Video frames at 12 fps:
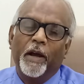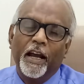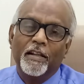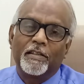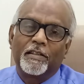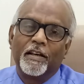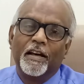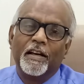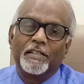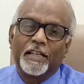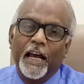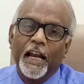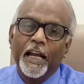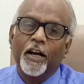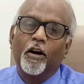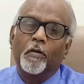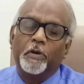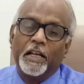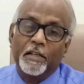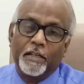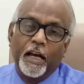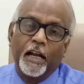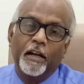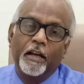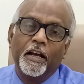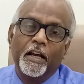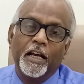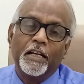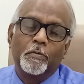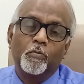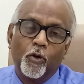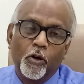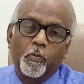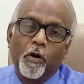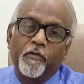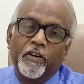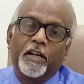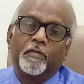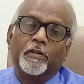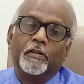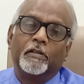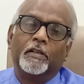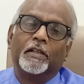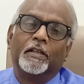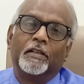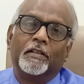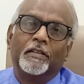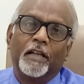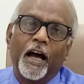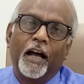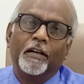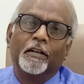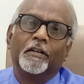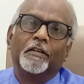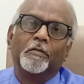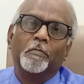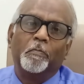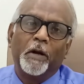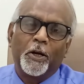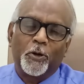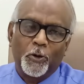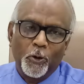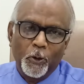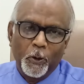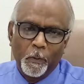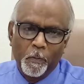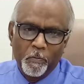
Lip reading: means selling of diesel is more profitable than petrol.